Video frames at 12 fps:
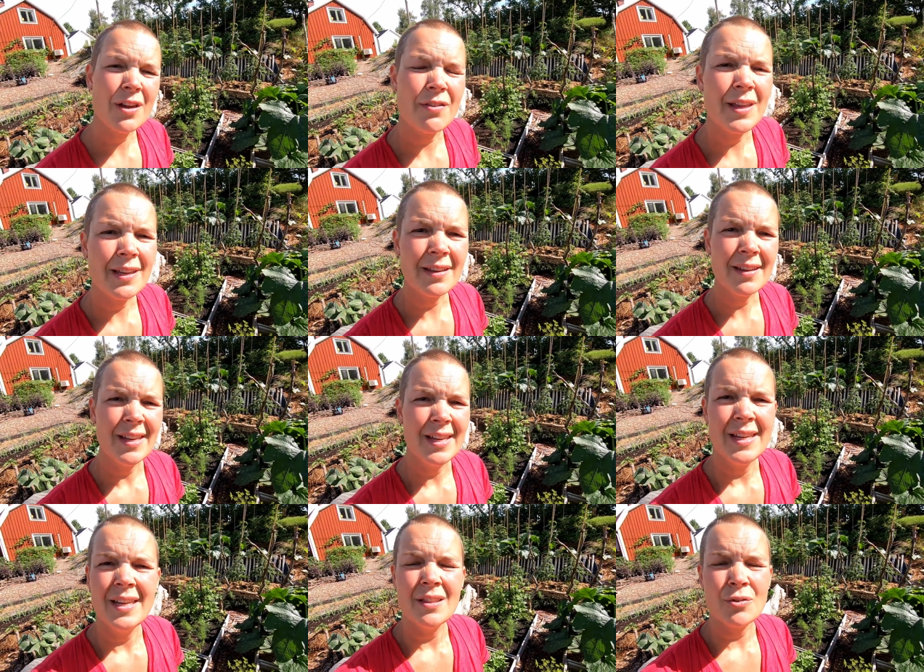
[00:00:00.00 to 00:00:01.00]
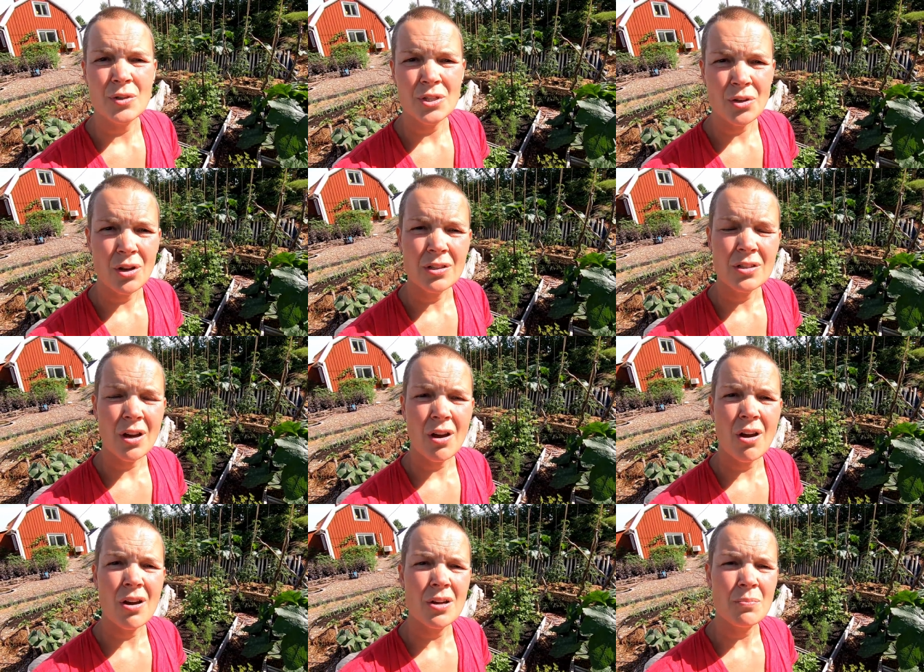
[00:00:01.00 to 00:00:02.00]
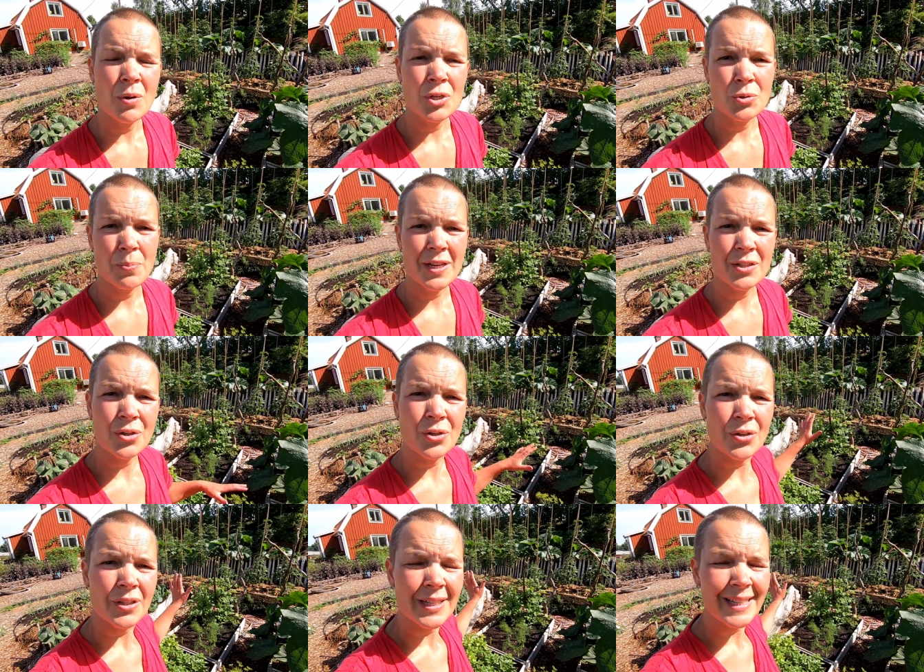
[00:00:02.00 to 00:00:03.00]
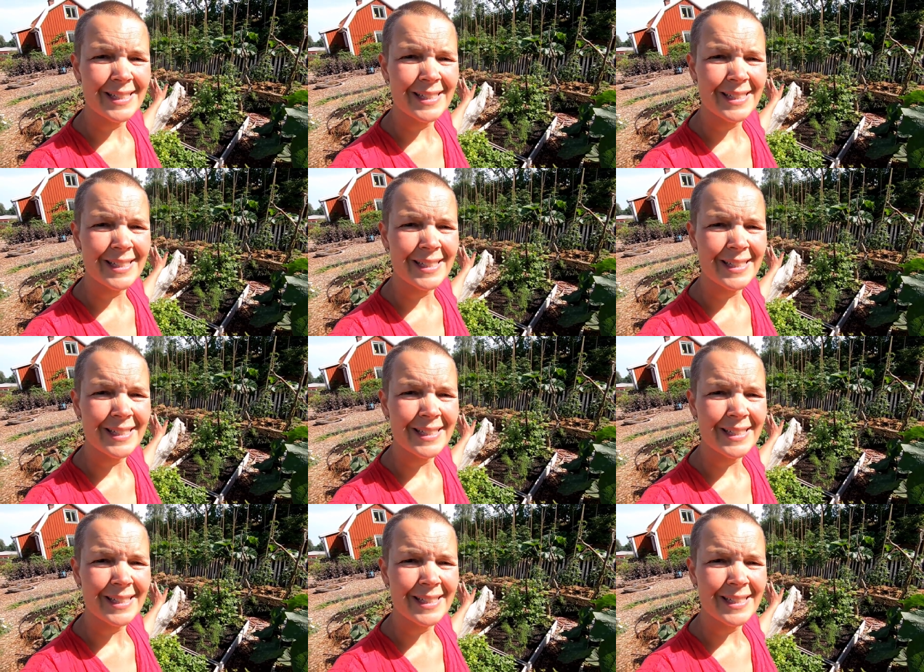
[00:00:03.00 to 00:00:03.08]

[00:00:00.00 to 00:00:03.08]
I think the results are much better